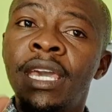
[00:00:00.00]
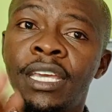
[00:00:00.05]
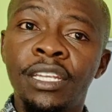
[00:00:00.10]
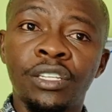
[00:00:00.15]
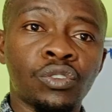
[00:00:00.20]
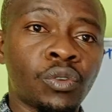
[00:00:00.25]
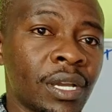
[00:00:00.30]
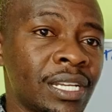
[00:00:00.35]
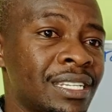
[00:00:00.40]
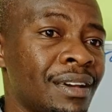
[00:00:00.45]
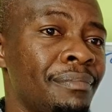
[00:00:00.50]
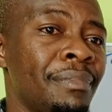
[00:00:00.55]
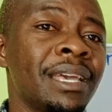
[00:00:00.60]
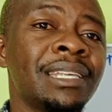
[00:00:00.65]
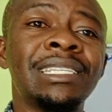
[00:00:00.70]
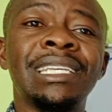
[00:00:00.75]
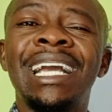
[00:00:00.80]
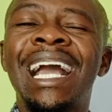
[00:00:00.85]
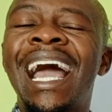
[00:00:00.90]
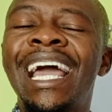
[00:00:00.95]
It's quite
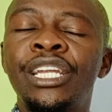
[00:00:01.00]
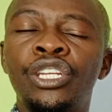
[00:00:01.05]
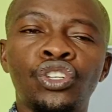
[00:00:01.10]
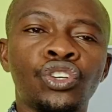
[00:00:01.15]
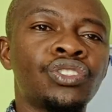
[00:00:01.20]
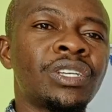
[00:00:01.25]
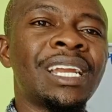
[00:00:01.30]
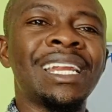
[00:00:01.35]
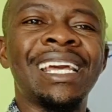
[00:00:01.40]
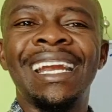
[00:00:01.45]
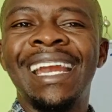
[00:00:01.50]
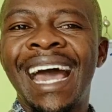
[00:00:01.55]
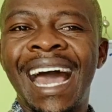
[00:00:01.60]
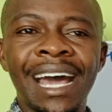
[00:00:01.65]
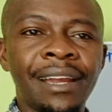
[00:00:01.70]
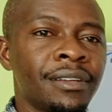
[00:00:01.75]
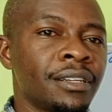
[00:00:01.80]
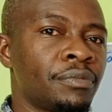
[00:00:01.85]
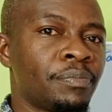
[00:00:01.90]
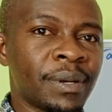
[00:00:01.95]
amazing. I totally and
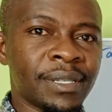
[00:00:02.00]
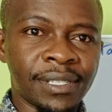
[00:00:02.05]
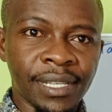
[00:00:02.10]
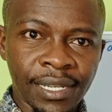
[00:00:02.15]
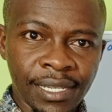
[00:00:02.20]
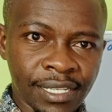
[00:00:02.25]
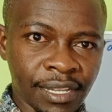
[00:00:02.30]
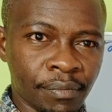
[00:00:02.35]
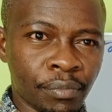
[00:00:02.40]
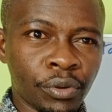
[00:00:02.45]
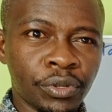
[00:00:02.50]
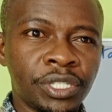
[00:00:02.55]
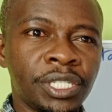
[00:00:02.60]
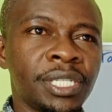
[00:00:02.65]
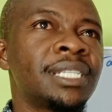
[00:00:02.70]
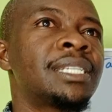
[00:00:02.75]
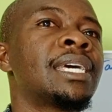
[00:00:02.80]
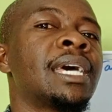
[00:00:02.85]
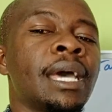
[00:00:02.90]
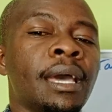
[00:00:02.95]
100% support
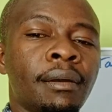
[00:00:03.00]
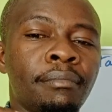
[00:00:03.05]
it,